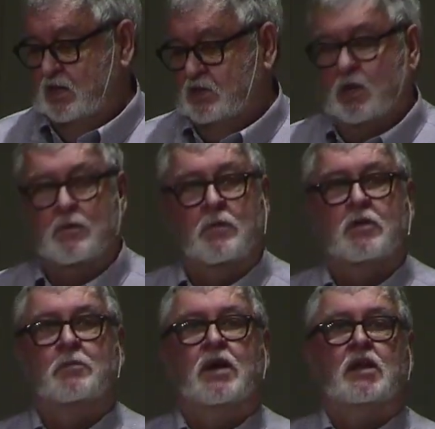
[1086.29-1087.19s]
Some of
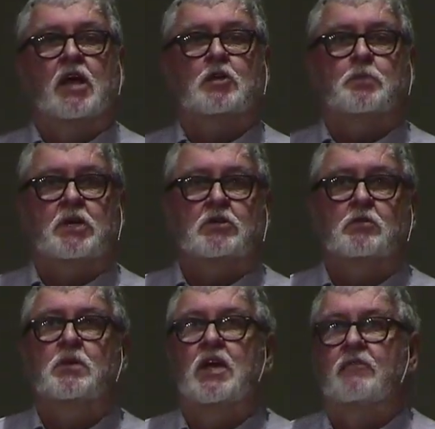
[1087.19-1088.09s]
you might not speak to
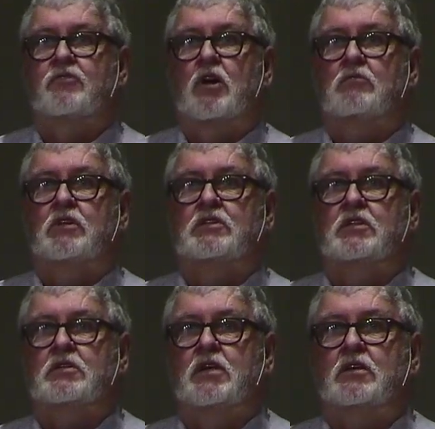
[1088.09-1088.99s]
me after I read
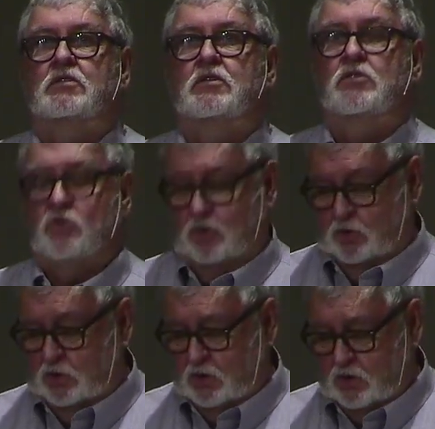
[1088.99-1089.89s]
this next sentence to
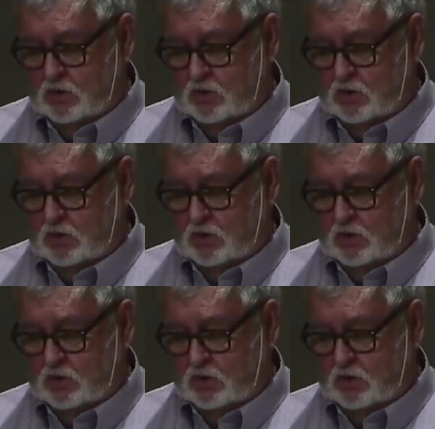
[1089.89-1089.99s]
you.